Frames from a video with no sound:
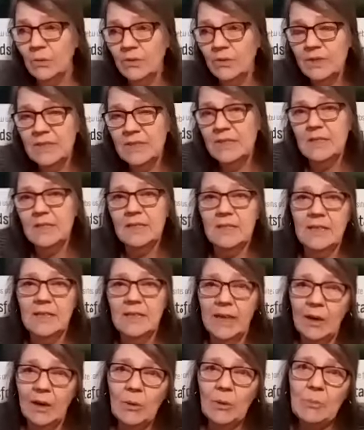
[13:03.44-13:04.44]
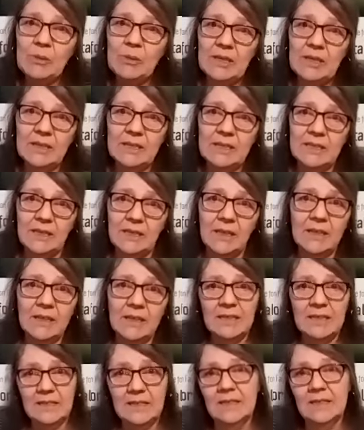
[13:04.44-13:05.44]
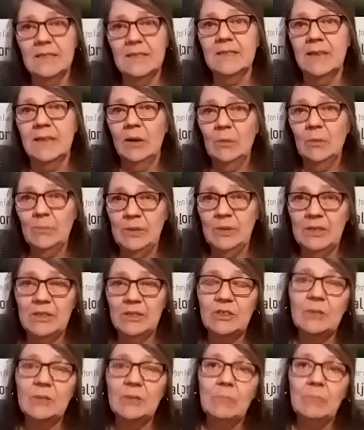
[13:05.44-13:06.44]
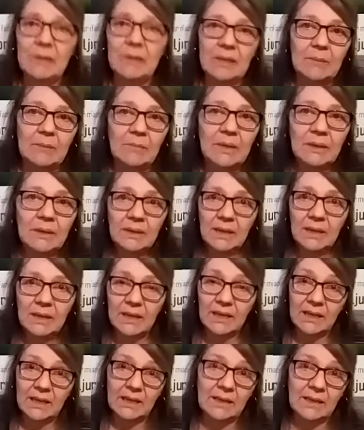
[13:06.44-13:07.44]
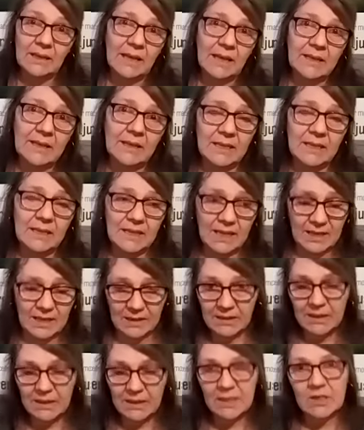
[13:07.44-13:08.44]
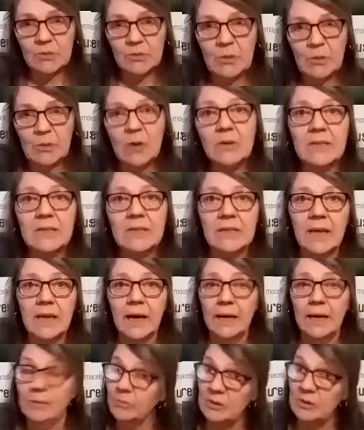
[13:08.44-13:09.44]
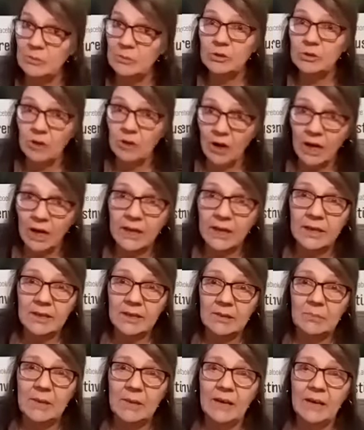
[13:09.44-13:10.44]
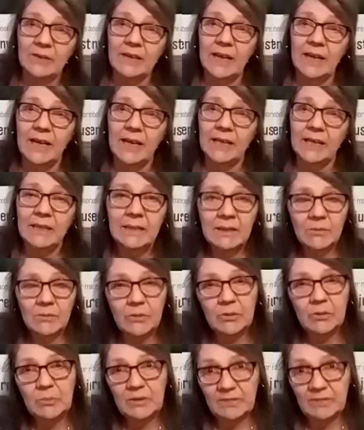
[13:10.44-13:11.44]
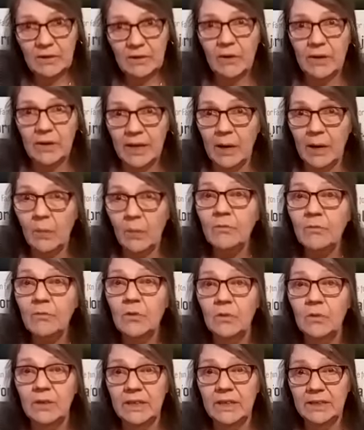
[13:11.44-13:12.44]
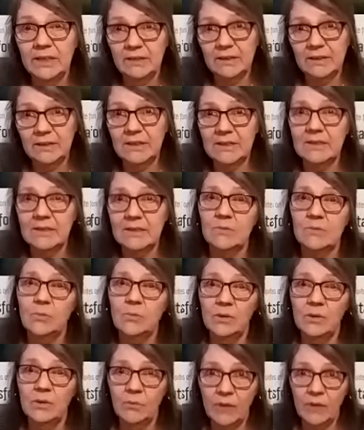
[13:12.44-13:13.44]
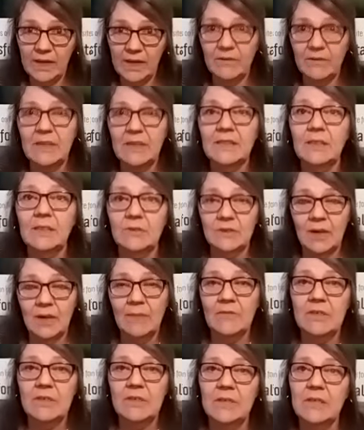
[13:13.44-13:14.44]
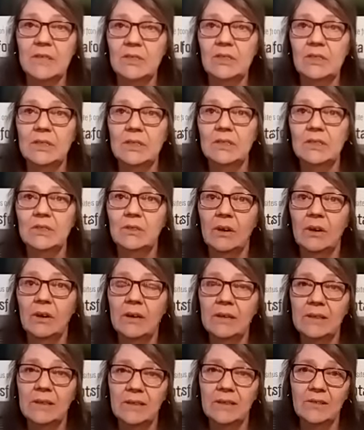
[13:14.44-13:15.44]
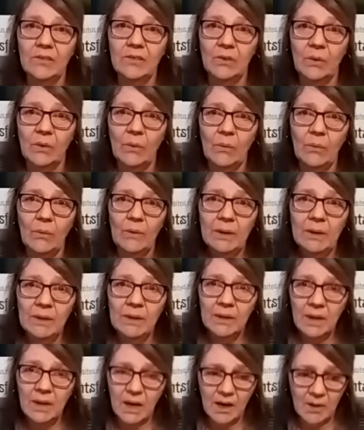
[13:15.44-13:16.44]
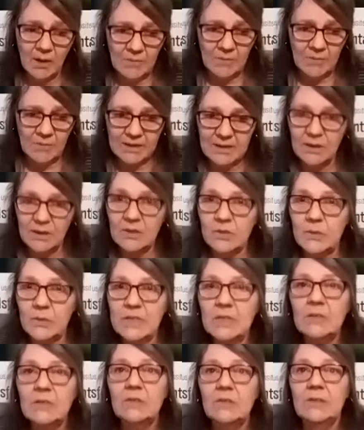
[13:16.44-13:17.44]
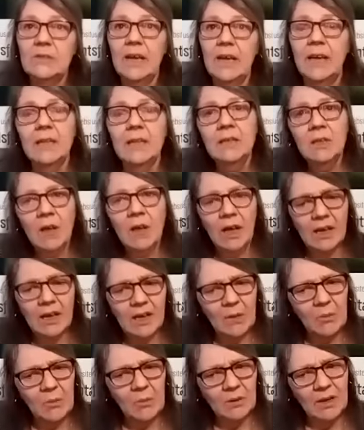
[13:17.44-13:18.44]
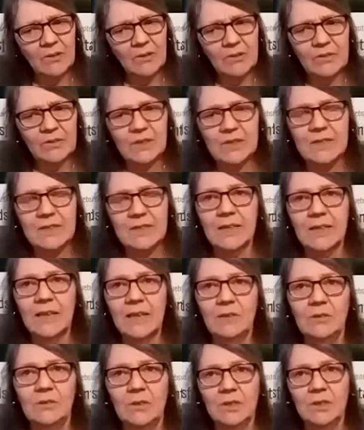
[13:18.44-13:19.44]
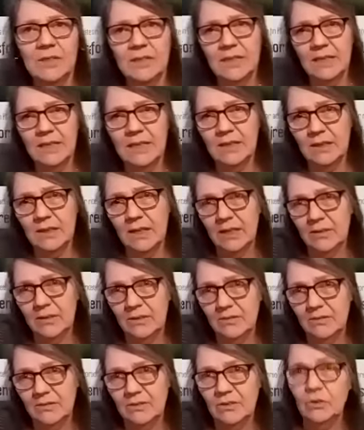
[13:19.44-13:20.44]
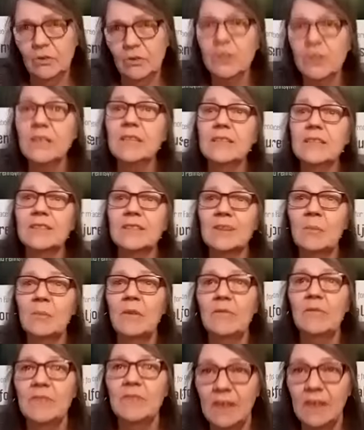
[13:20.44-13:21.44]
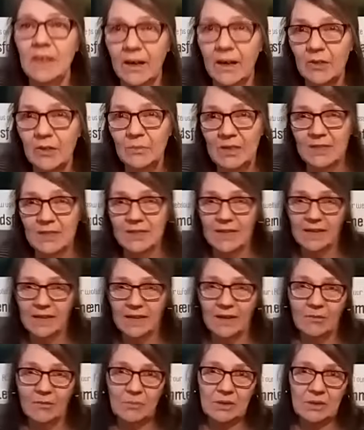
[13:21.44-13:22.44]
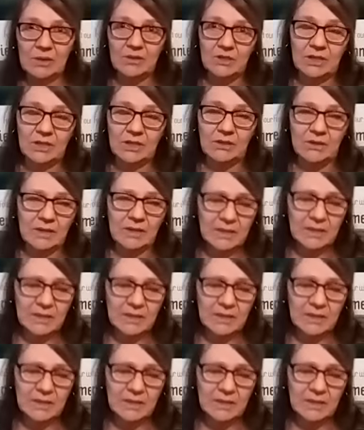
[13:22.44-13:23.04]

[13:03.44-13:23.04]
this isn't helping Kentucky, this is helping Jim Beam. And I think that exposing that, people talking about that would be very helpful. And this is one way of get those conversations started. So as long as we can do that. A couple other things that I looked and looking at some of the documents that have been shared,